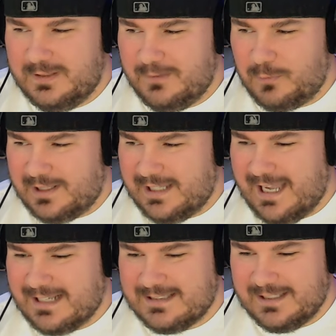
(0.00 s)

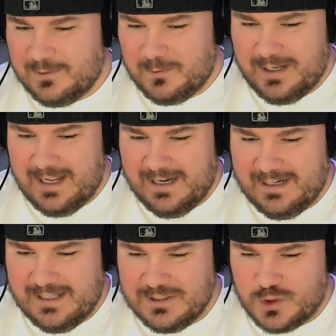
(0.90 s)
relaxing
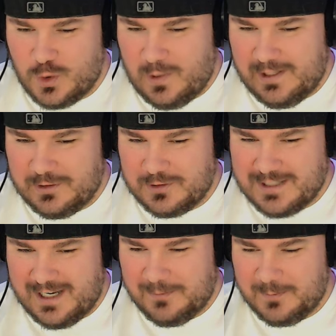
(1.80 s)
and enjoying your
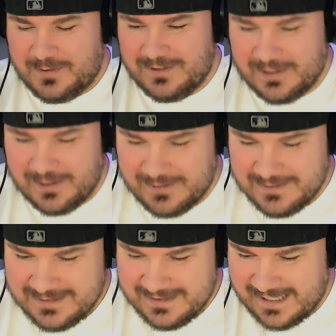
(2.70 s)
time with, you
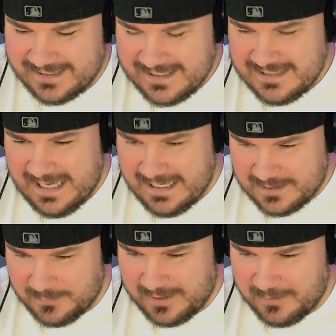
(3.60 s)
know, like this
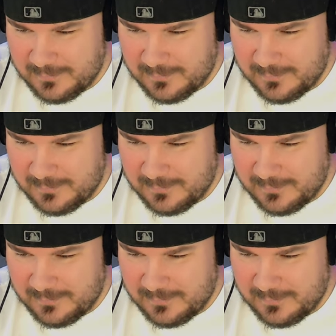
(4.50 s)
has to be.